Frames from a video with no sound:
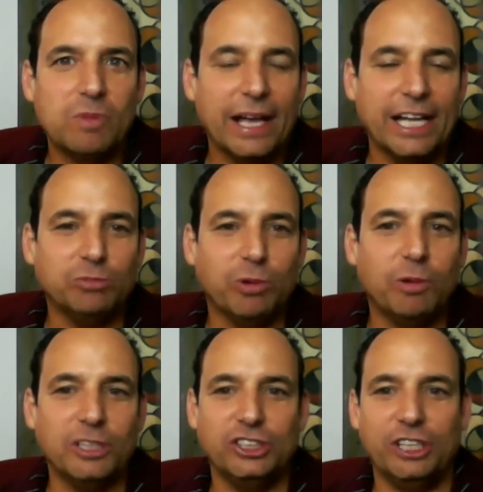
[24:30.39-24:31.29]
I guess
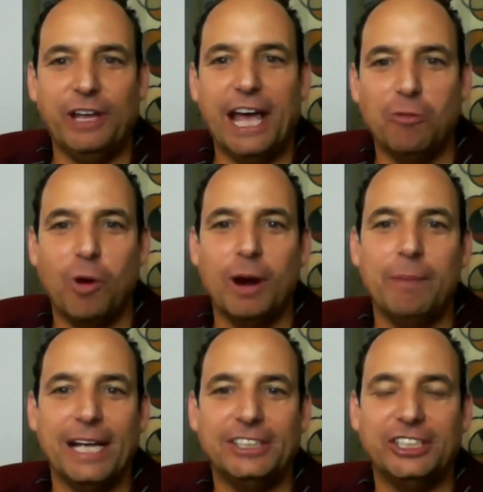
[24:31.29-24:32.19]
what's if you had one
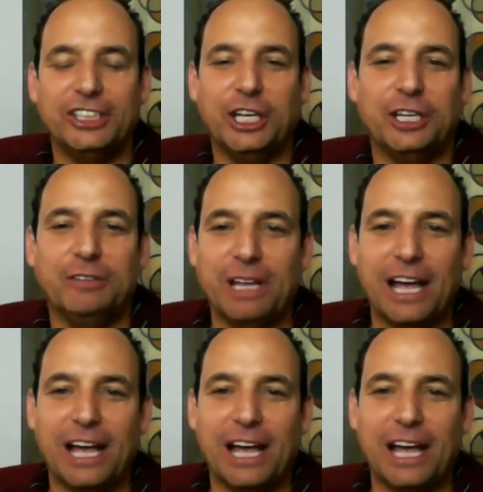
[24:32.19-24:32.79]
message you could